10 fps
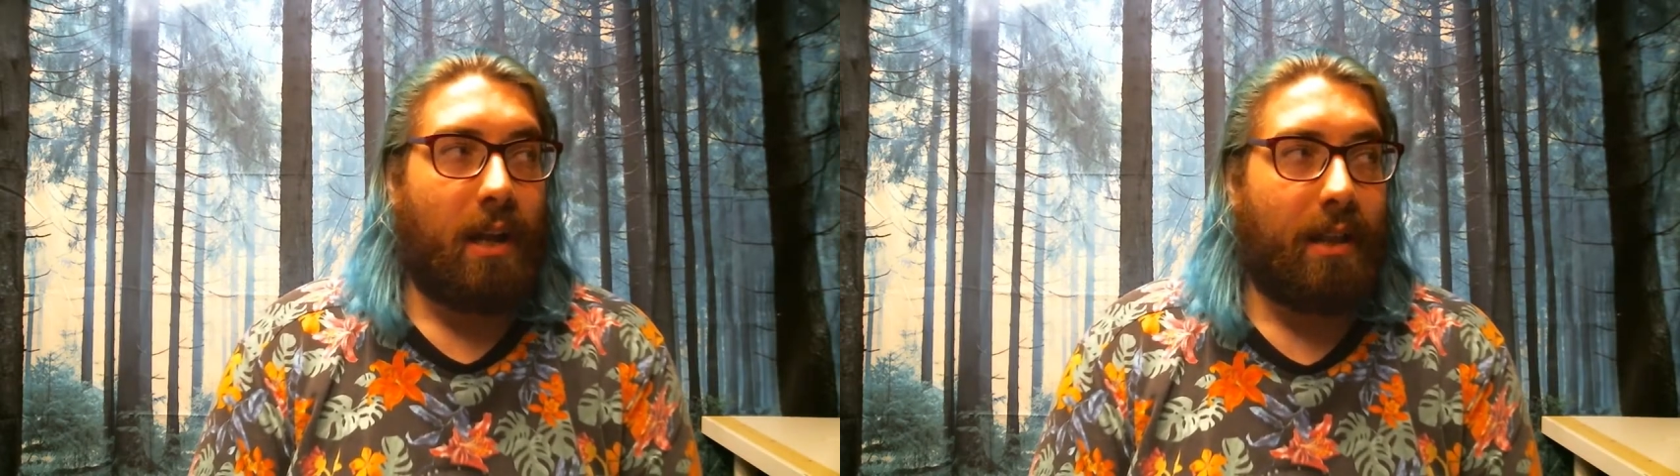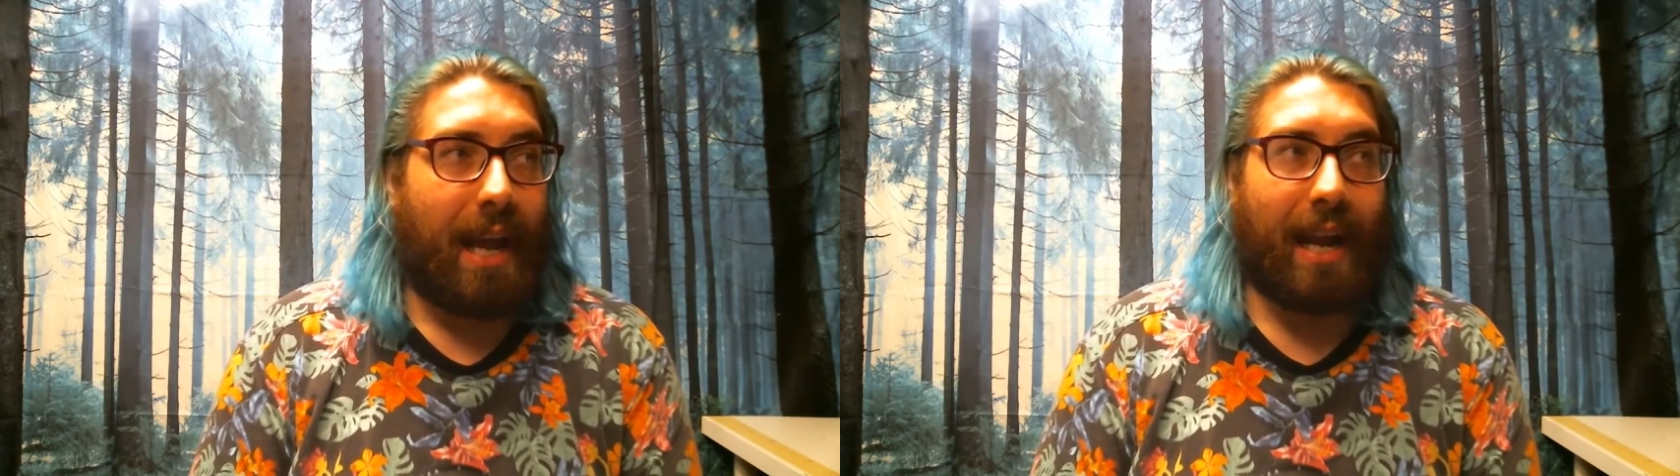
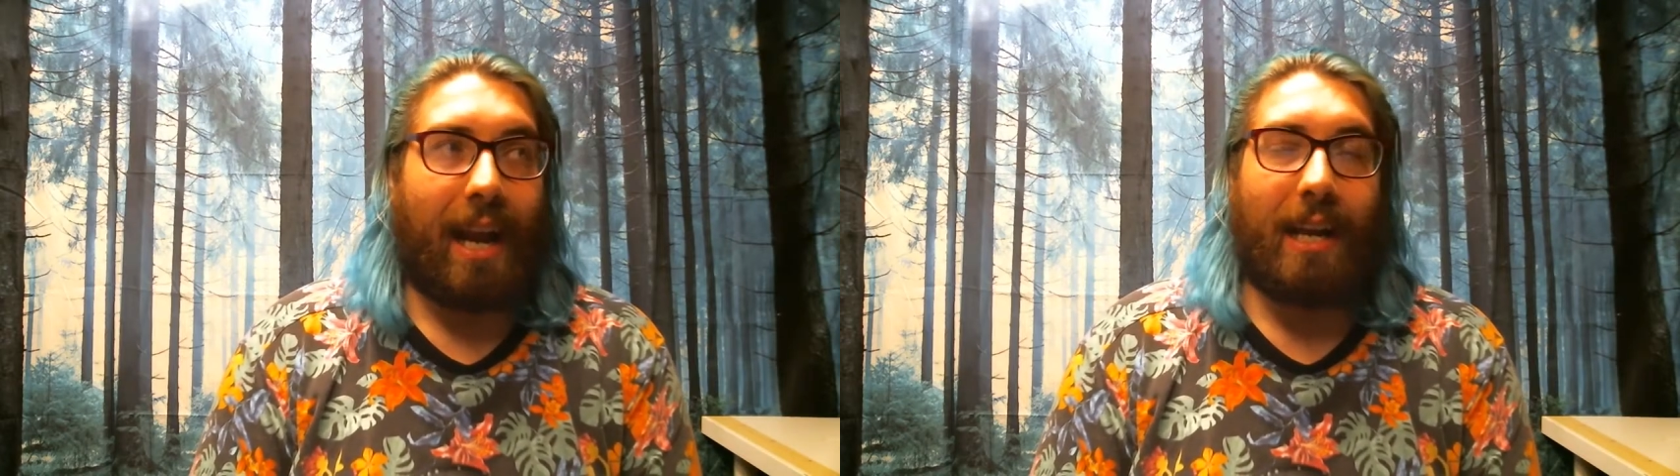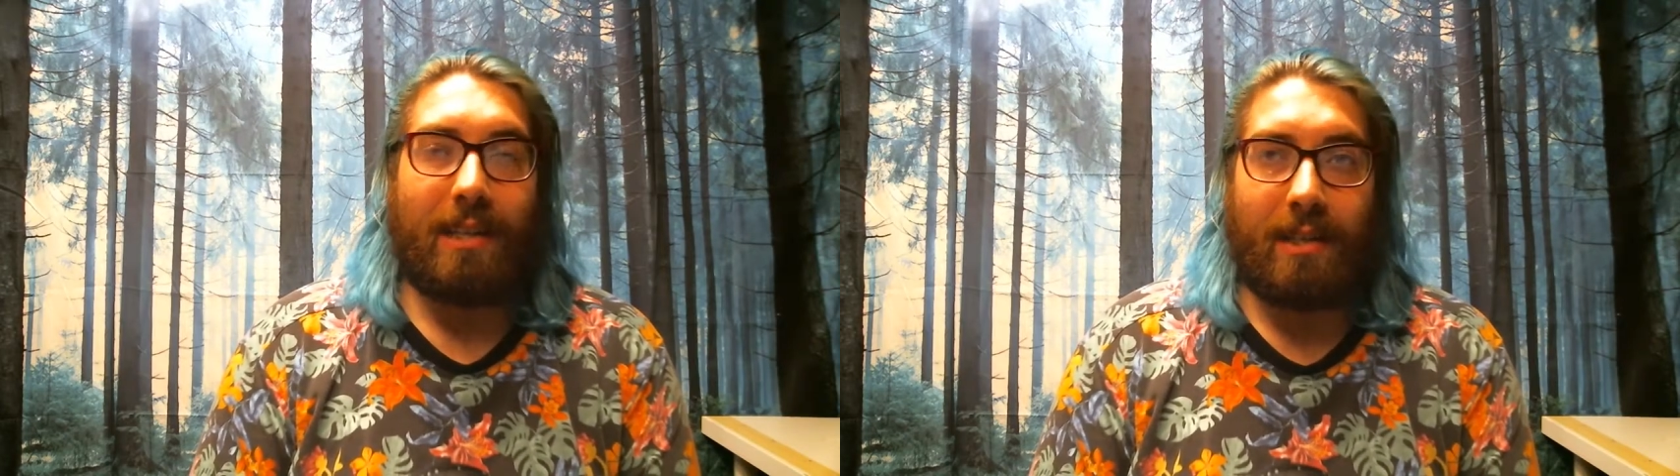that
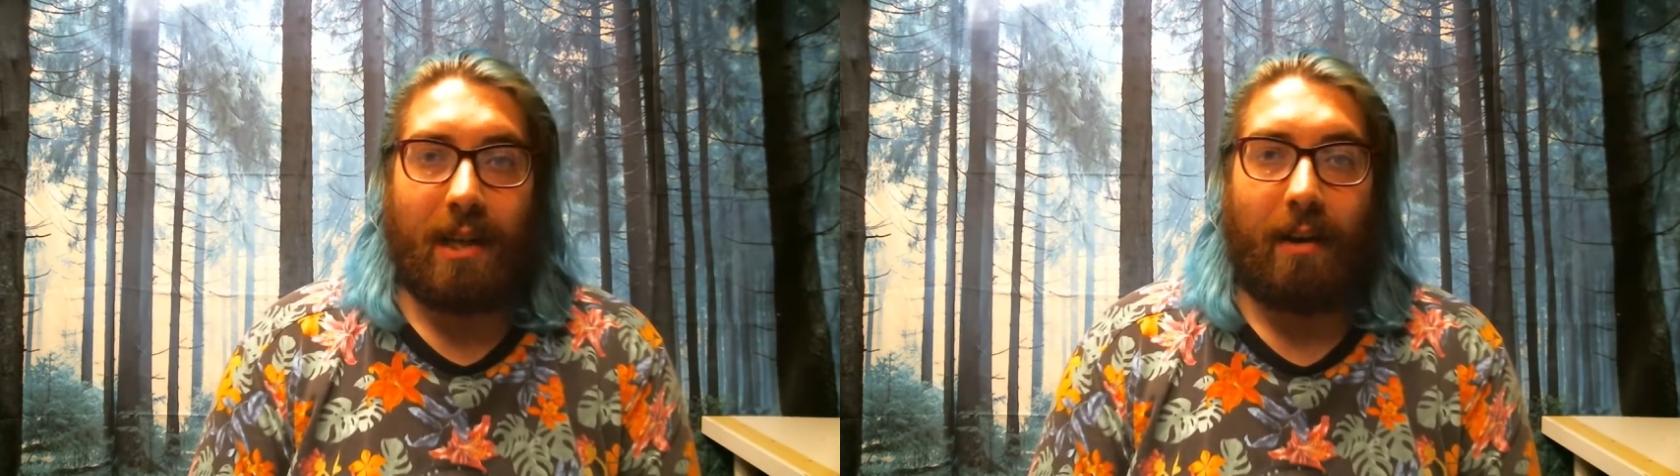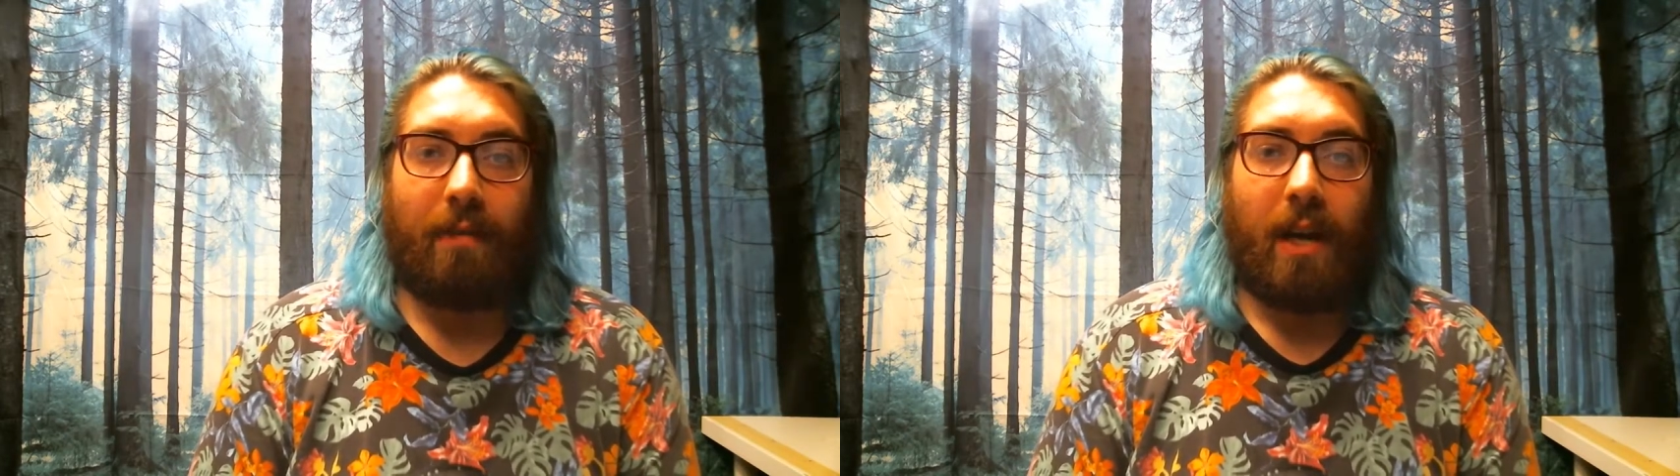kind of
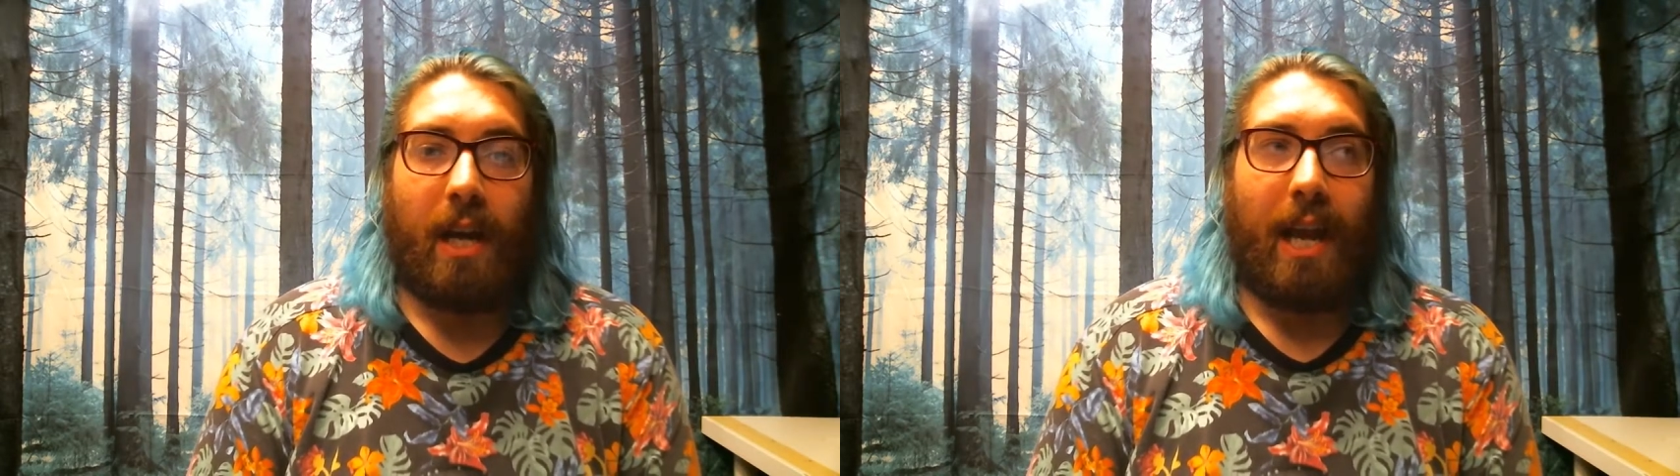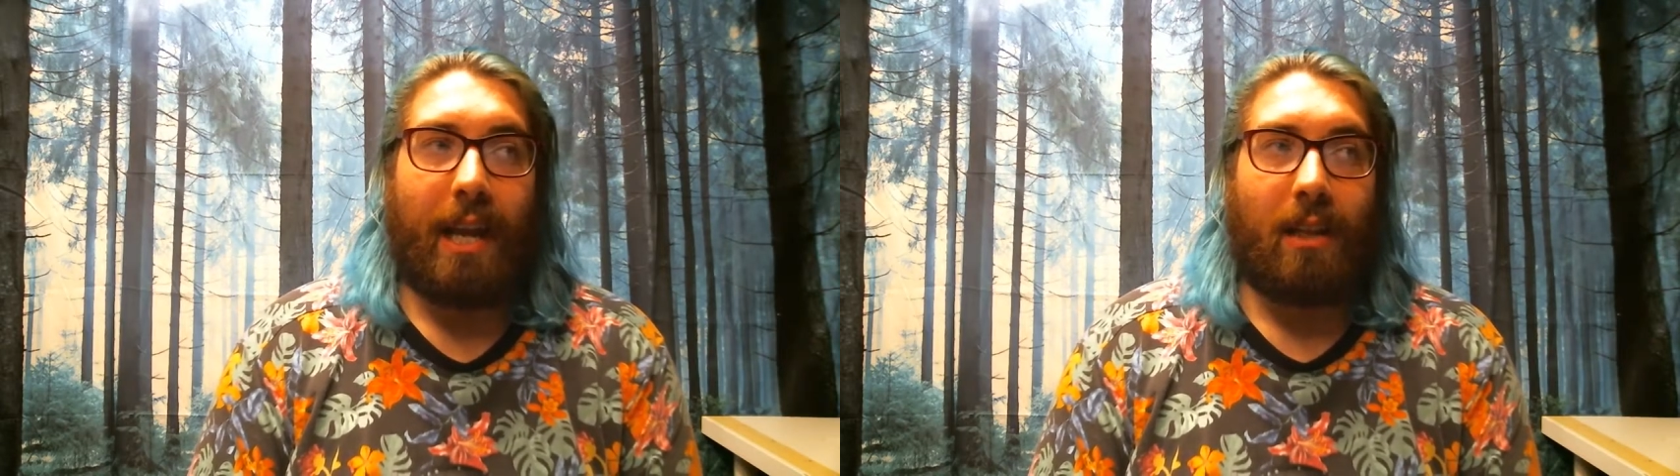stuff, and a